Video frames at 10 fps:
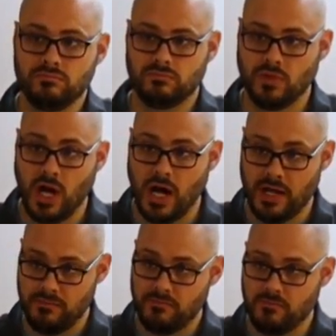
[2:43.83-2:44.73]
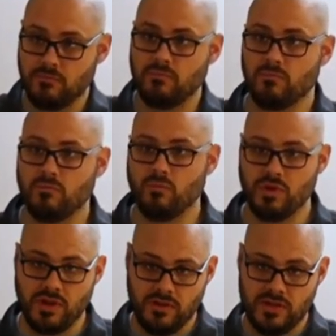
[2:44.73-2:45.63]
God
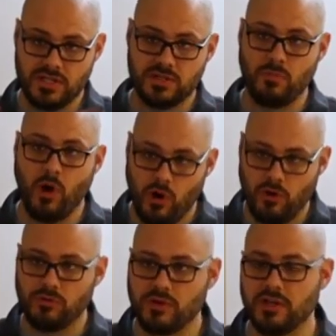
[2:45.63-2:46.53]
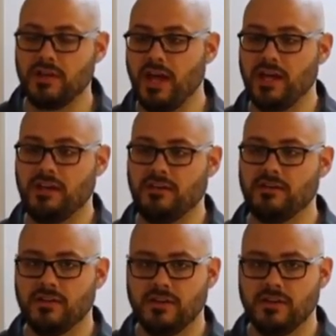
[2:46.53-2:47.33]
within this small contained